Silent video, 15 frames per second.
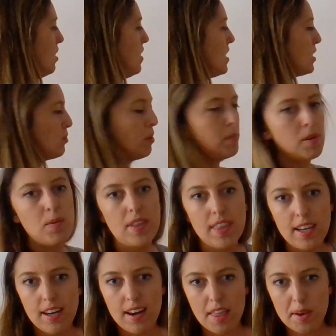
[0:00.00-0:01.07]
this will be
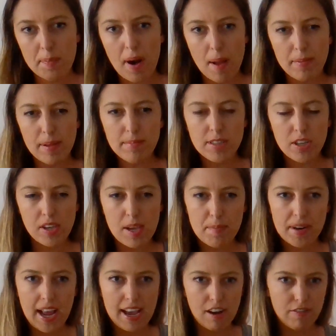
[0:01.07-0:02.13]
within another problem, so
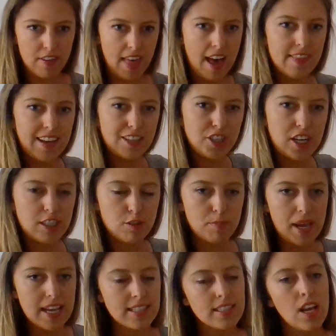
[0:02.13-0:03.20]
keep an eye out for that change
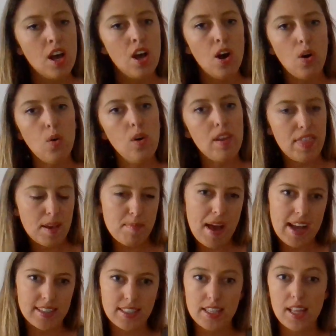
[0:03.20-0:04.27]
of base. Or think
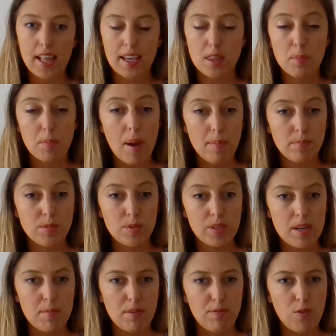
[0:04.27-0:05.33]
back to the problems
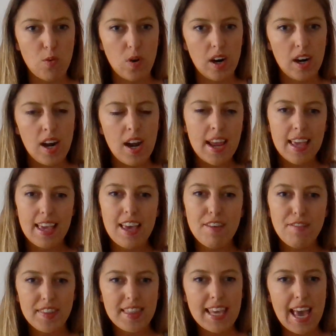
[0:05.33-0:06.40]
we did before.
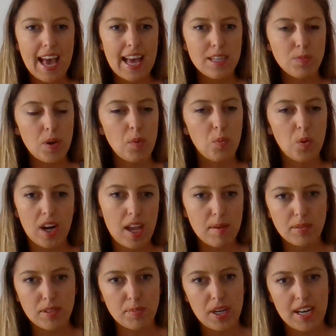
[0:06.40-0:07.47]
If at the end we weren't
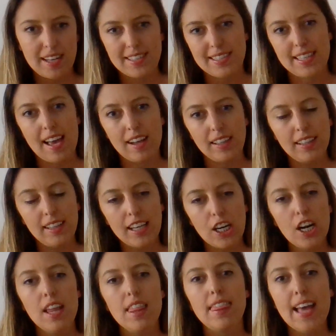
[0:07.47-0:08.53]
able to put it into the
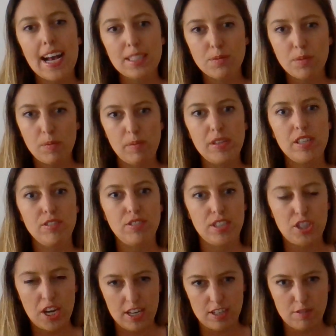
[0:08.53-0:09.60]
calculator, that's when we would use
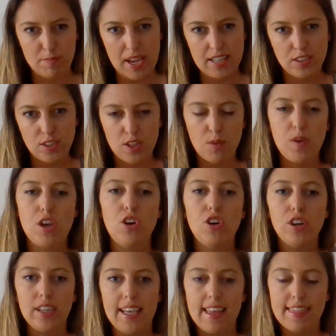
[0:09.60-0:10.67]
the change of base so that we
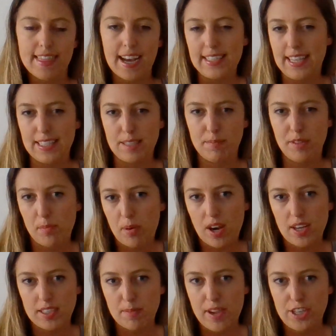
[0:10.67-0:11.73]
could get that decimal
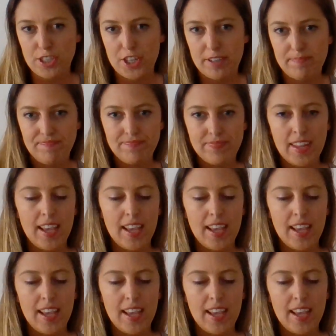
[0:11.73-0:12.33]
approximation.